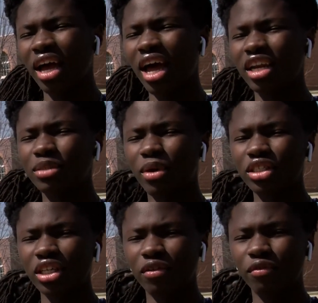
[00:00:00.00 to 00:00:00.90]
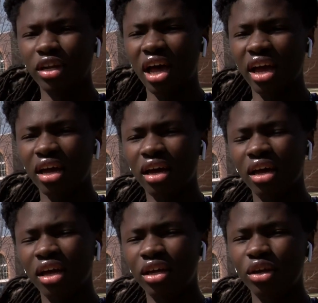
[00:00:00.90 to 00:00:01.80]
and especially for, like,
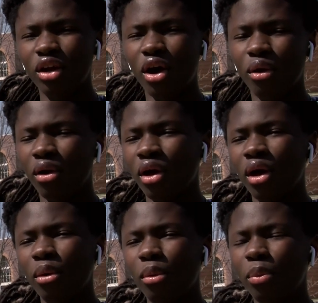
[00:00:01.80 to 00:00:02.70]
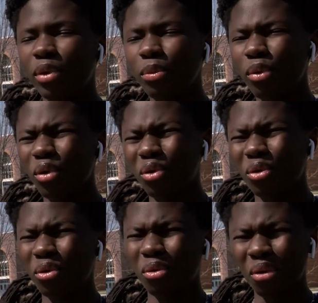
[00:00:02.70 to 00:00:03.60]
you know, people
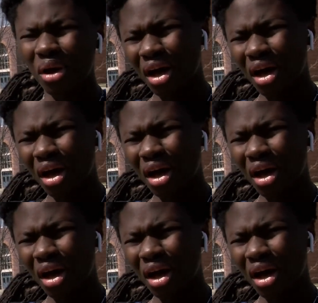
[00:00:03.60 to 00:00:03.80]
who,